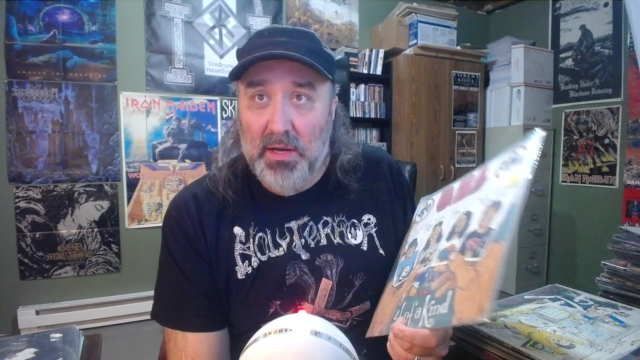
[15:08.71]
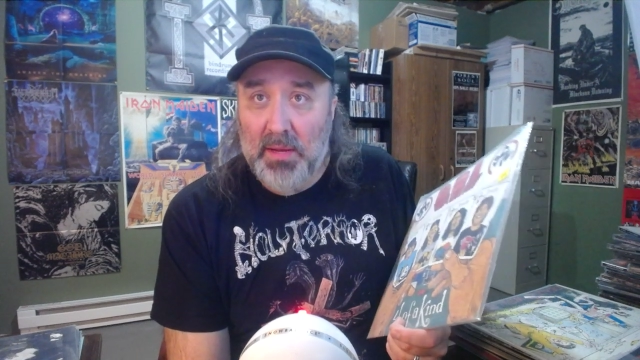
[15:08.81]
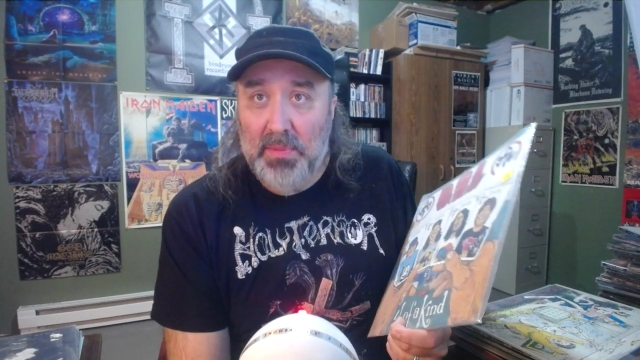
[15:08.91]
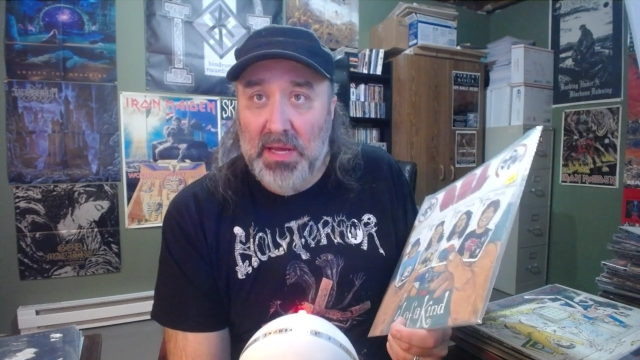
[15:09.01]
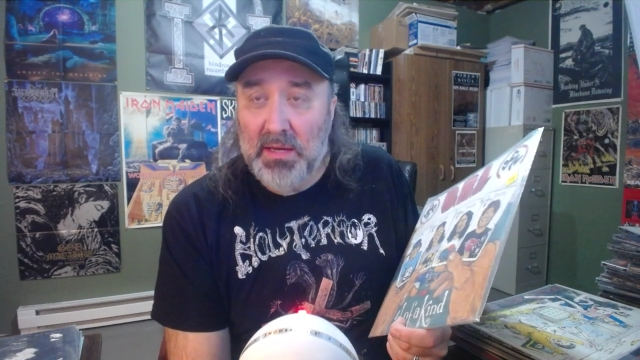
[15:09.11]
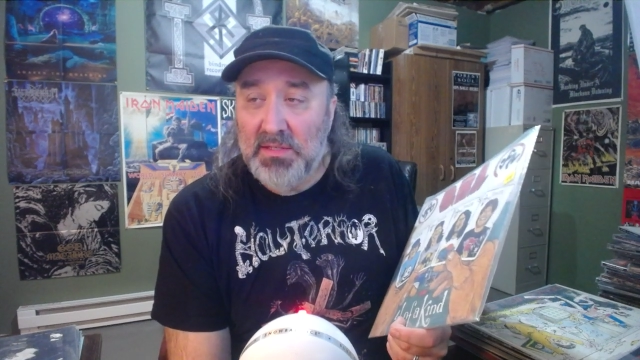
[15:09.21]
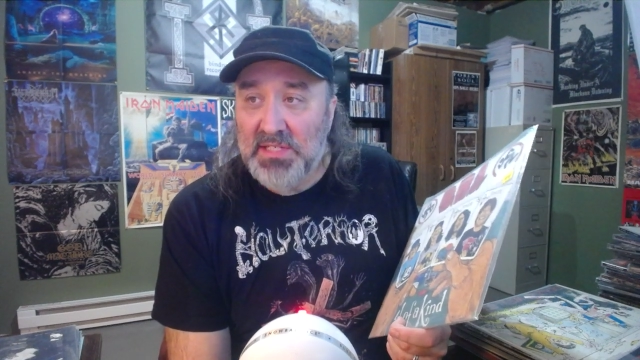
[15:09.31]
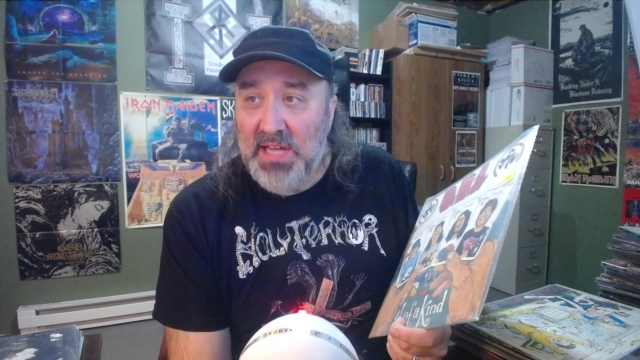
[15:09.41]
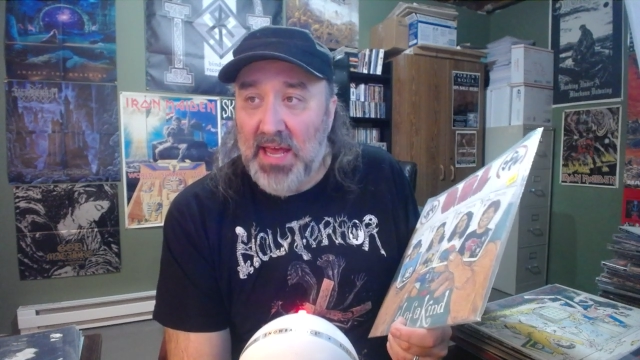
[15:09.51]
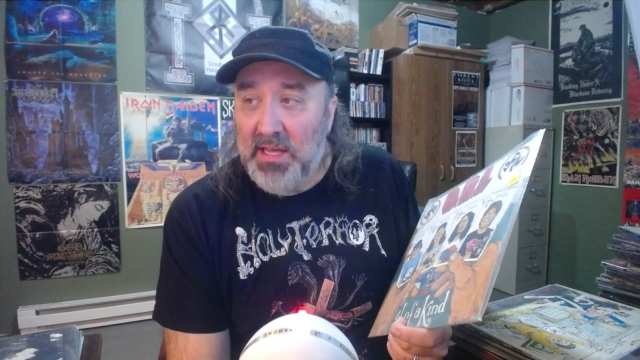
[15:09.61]
a big
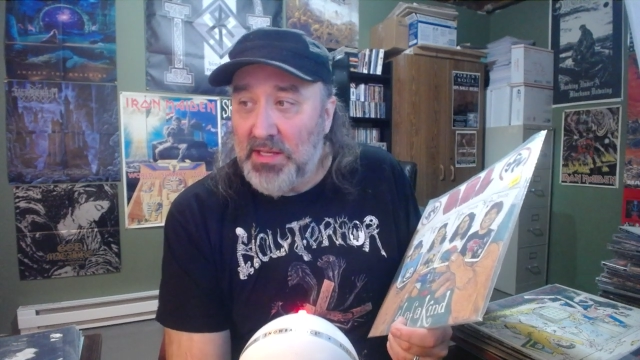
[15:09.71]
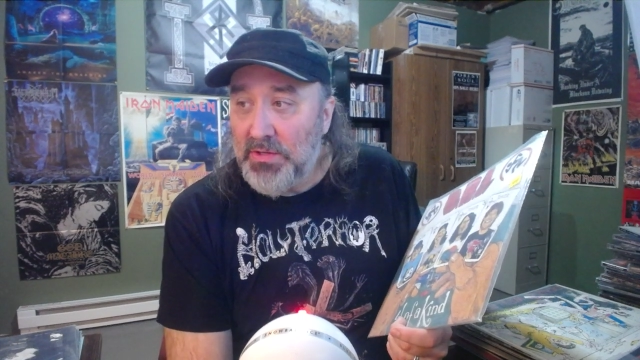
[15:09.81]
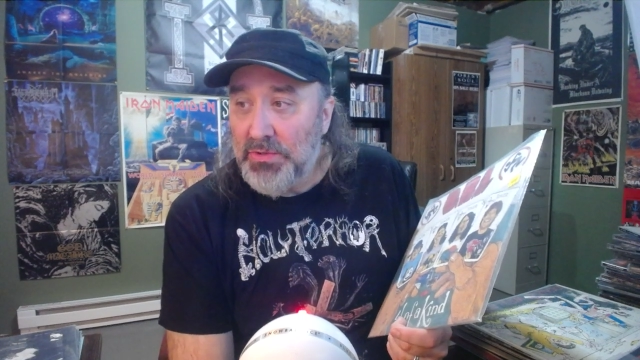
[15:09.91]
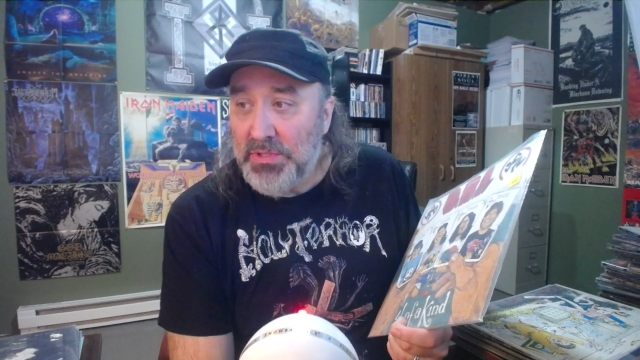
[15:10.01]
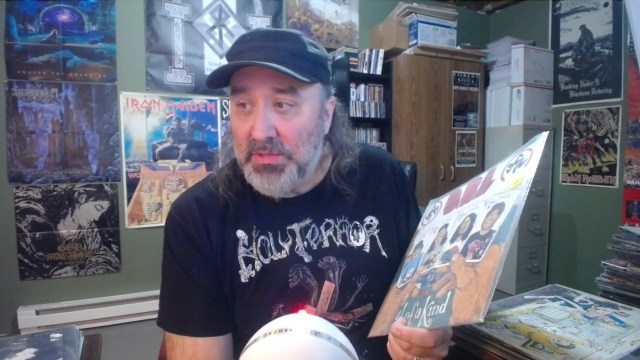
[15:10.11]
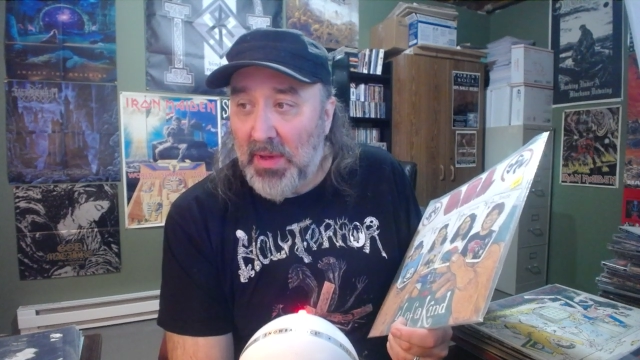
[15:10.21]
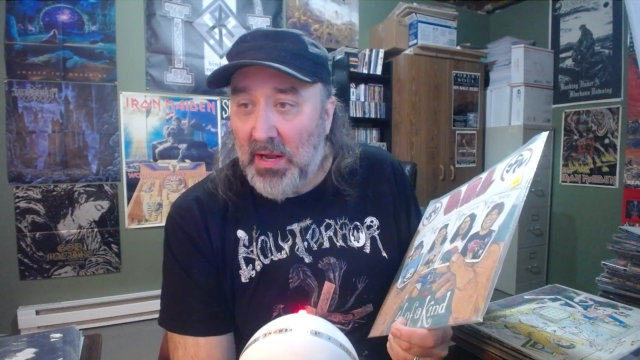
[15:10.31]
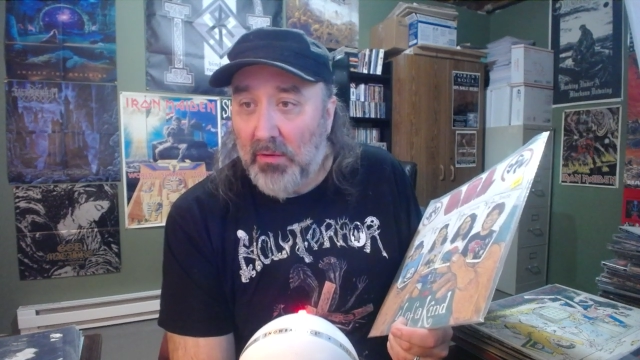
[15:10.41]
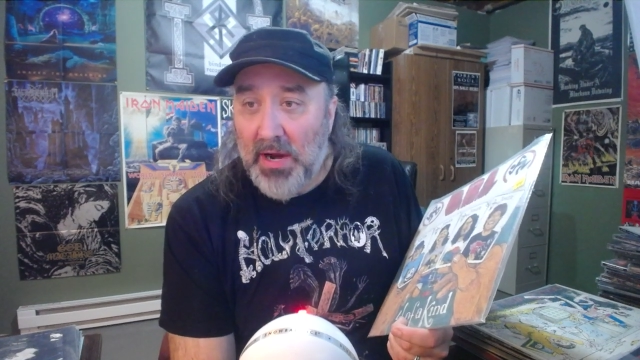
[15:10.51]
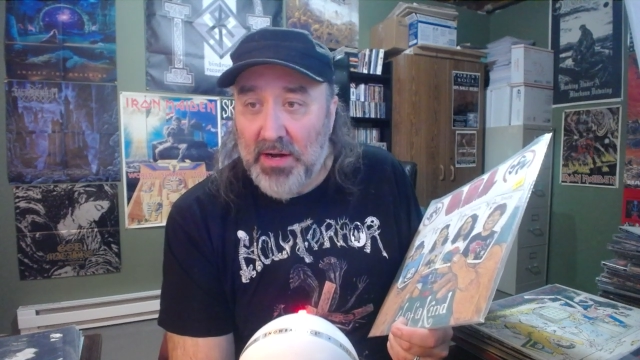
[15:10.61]
stack of used metal
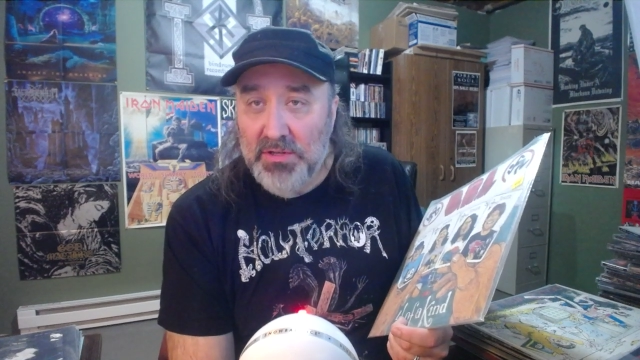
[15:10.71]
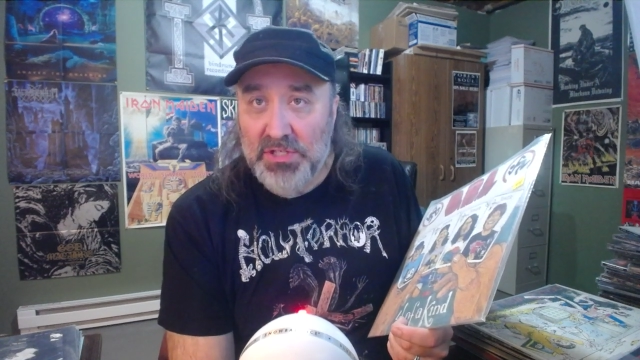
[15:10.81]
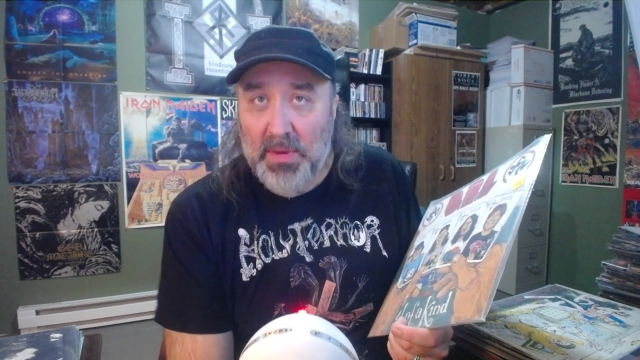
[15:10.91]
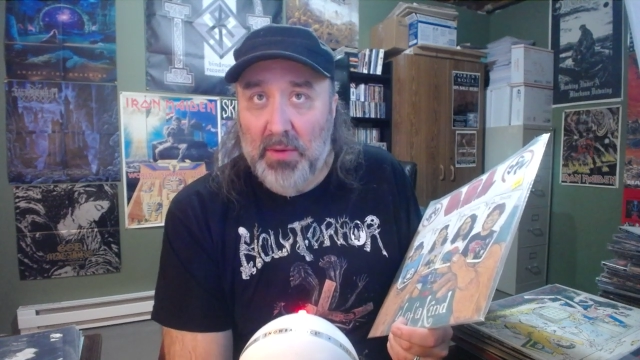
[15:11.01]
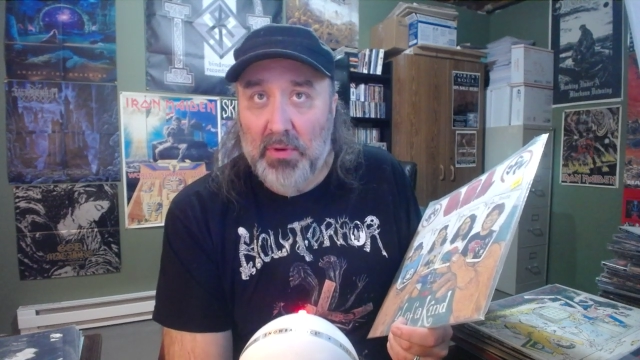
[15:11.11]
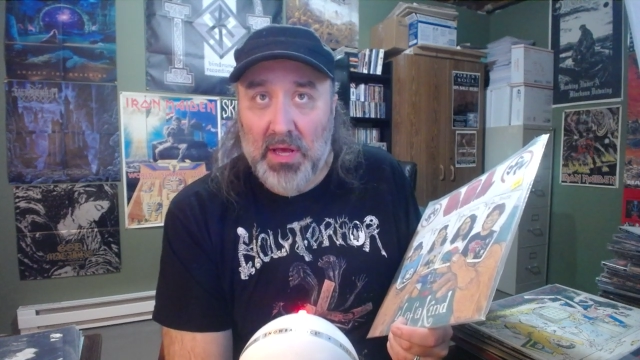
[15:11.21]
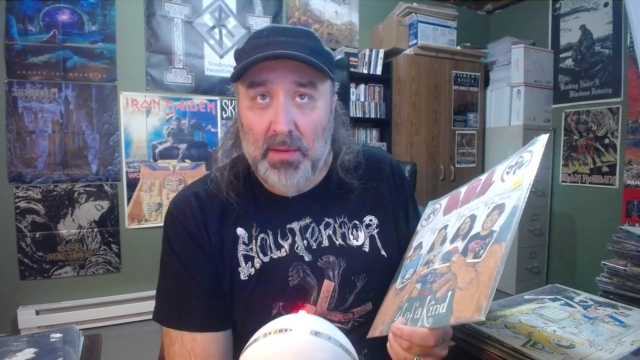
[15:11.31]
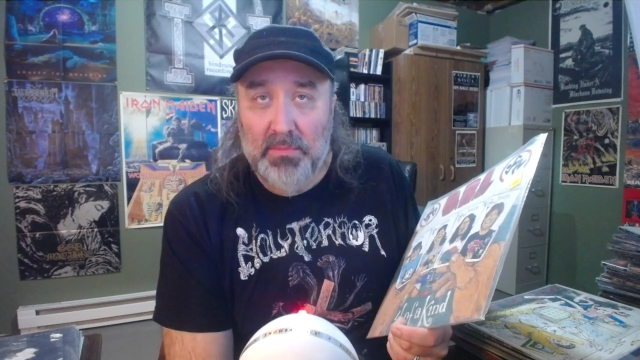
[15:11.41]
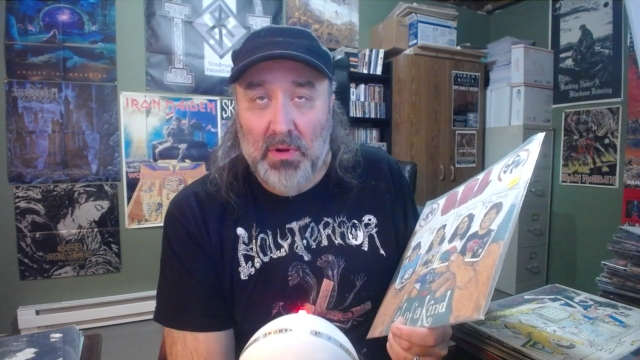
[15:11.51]
records. You might want to come.